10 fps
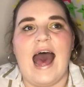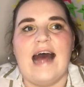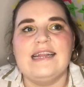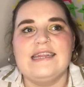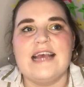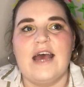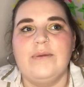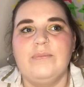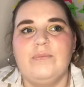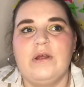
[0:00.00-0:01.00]
And
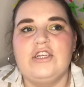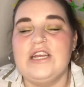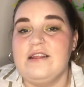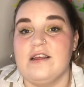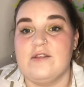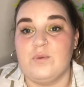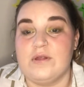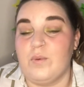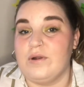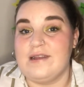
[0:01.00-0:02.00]
um, Jesus
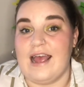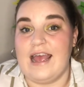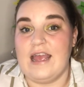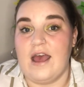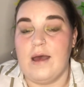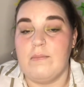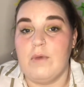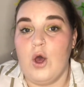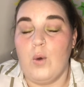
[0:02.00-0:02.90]
was one day um,